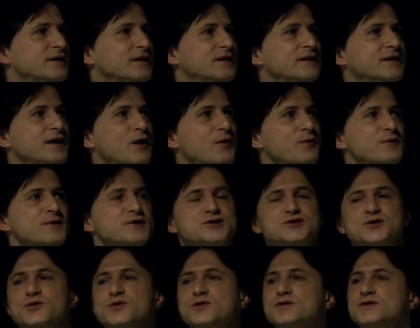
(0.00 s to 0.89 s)
Now I want to
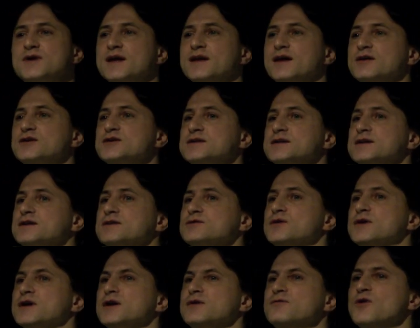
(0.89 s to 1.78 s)
show you that actually
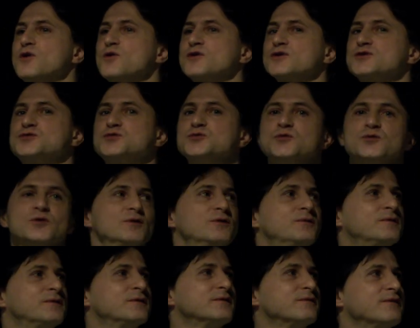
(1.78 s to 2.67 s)
you can invoke a tool,
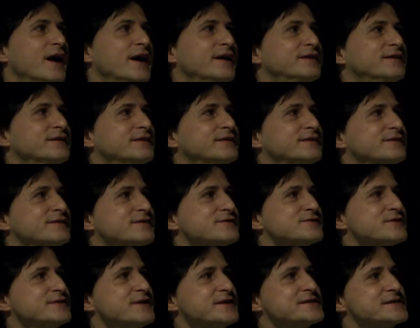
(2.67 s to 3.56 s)
right?
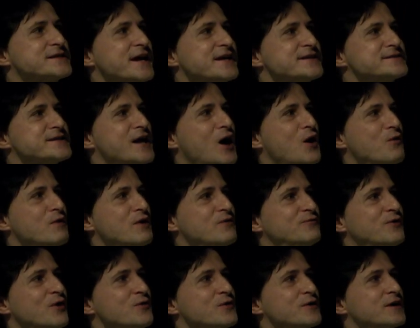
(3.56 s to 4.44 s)
So in this case now we
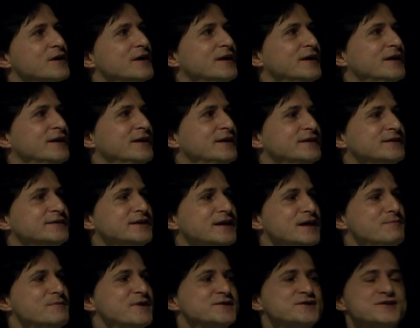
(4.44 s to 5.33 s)
invoke the
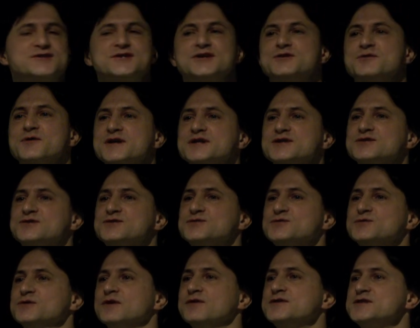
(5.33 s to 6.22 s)
image generation
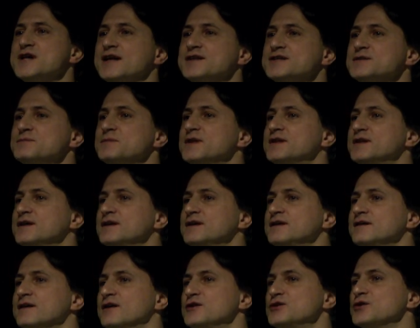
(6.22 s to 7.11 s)
tool of
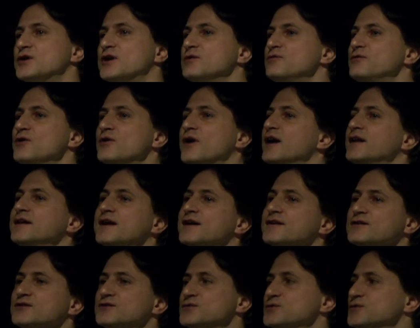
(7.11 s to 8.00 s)
ChatGPT, and you can invoke any
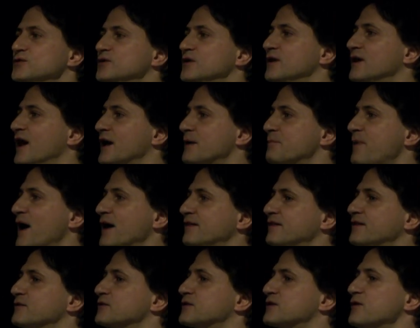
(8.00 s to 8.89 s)
other tool like
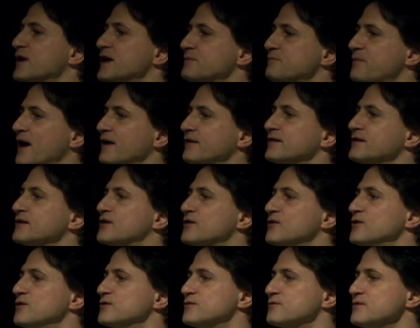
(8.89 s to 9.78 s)
Python, create Python
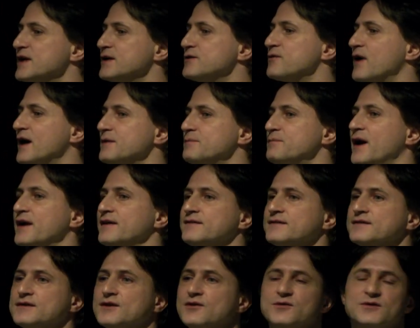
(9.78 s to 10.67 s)
code, read, write
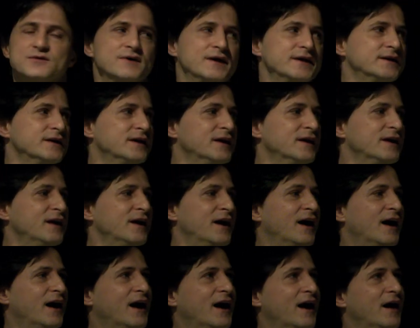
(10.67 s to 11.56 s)
Python code, right?
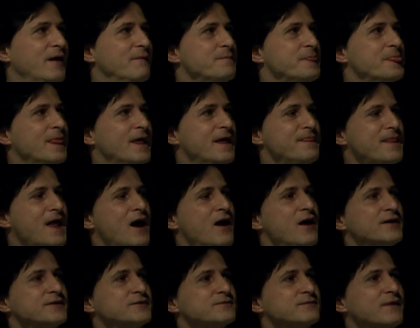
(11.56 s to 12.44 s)
And now
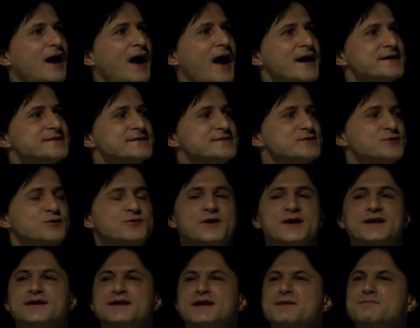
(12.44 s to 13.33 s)
I asked it to
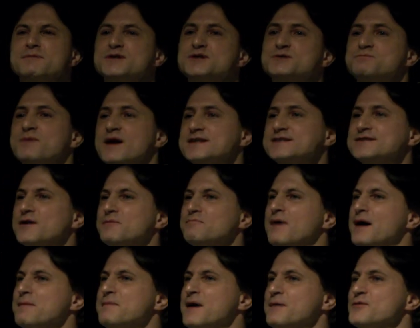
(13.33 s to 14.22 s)
create an image based on
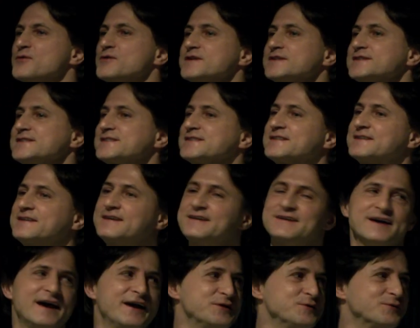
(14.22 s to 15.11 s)
my memories,
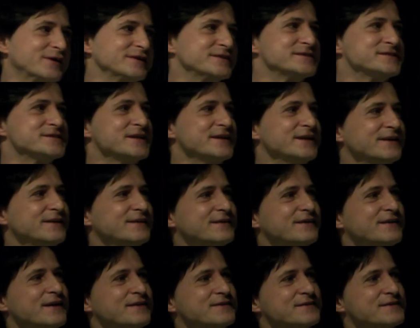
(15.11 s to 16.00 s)
and you can see
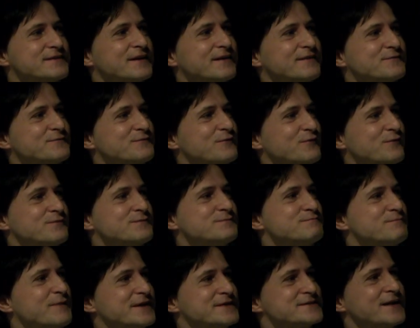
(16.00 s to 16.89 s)
it
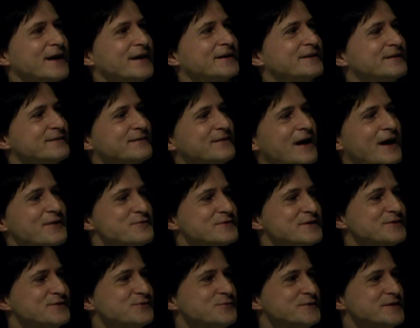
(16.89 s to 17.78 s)
makes like
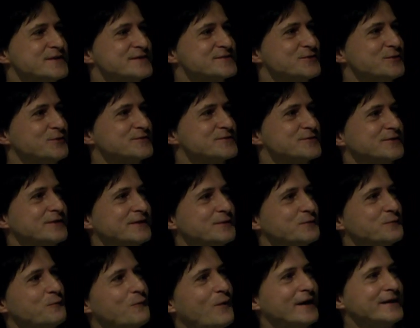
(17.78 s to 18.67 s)
102 years old, so a
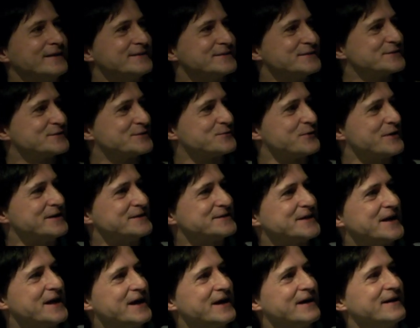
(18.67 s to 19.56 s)
little whitish
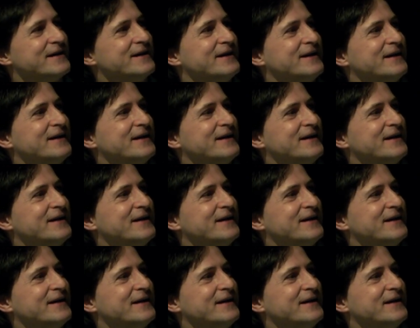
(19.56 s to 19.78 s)
grayish hair,